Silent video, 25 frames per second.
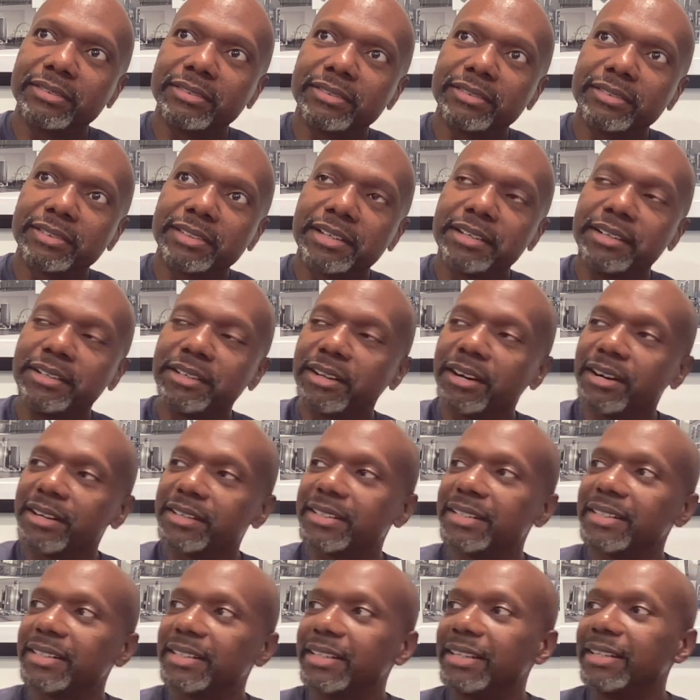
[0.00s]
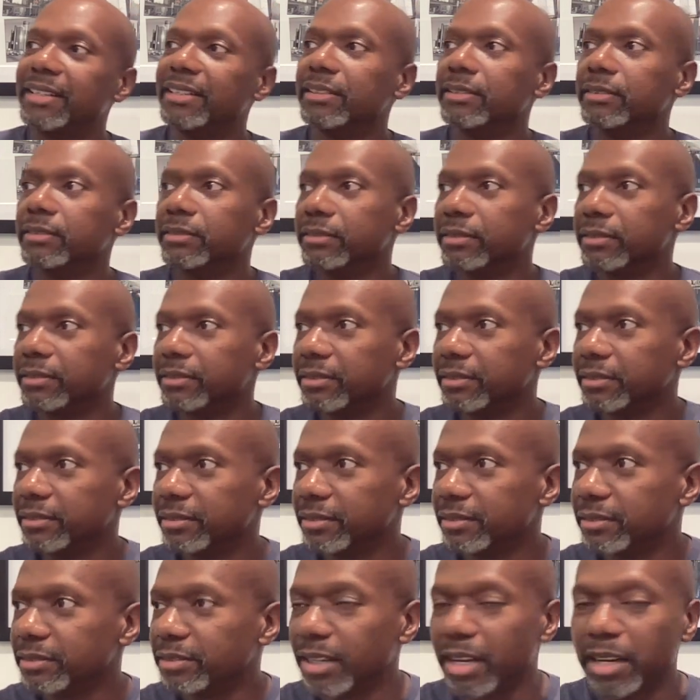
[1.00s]
Security guards get killed
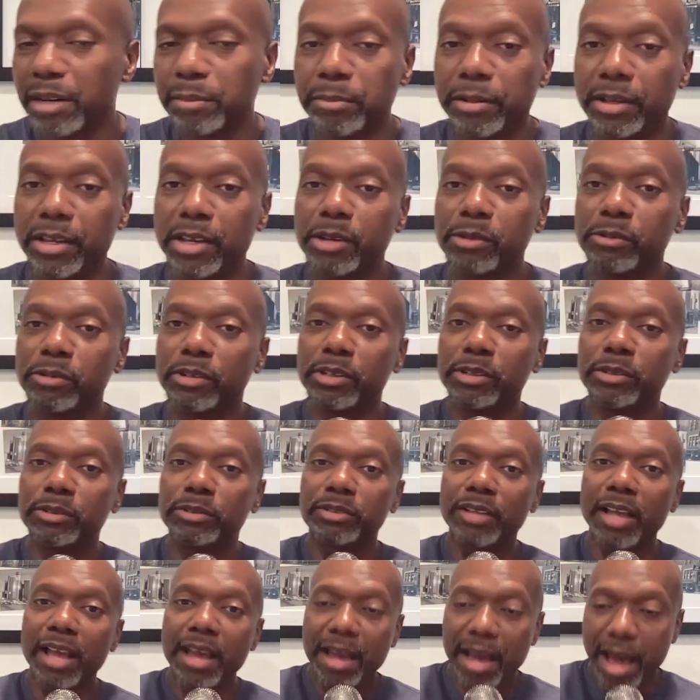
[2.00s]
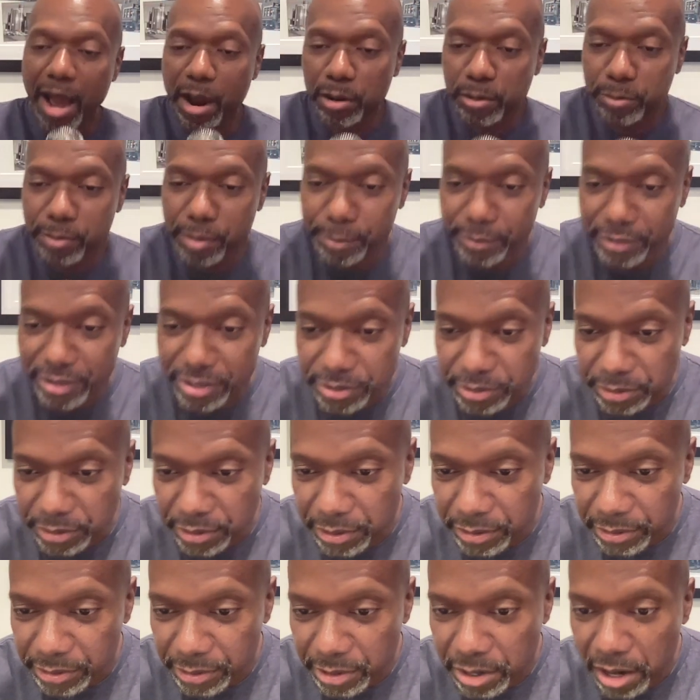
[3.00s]
trying to be heroes. I remember the
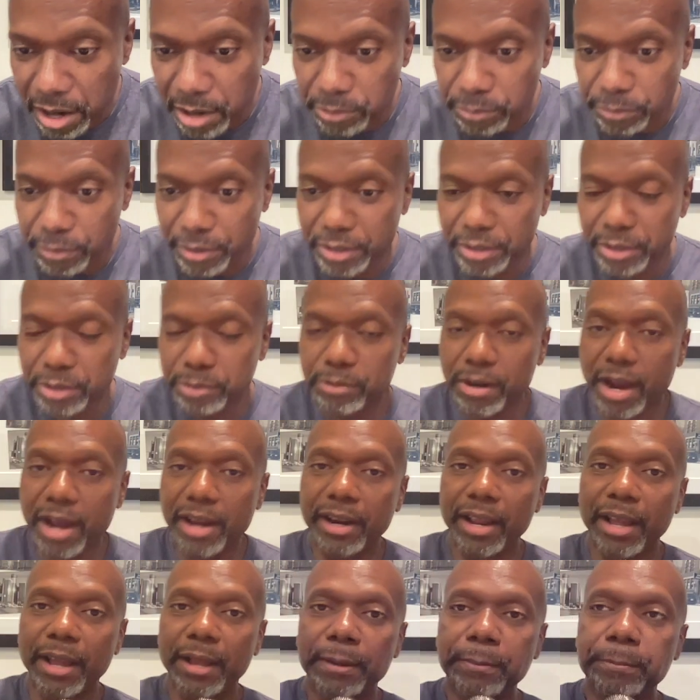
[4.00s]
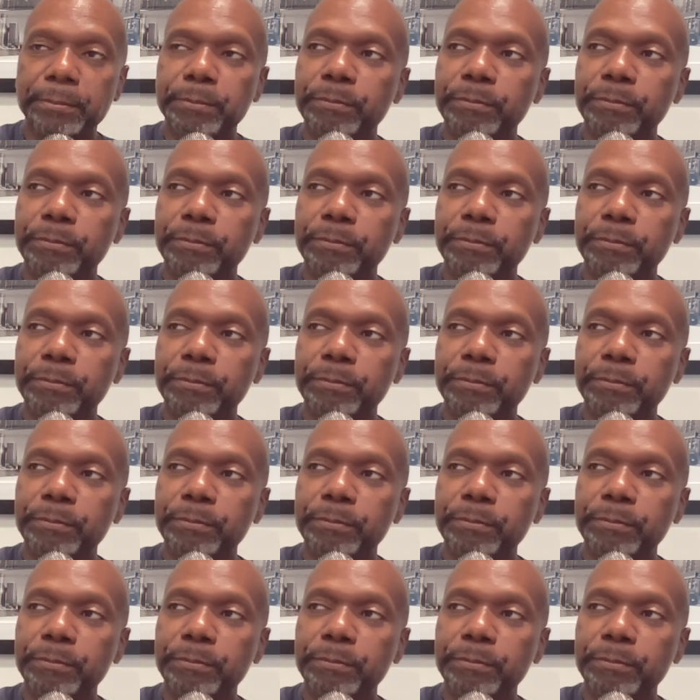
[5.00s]
security guards working at Rite Aid,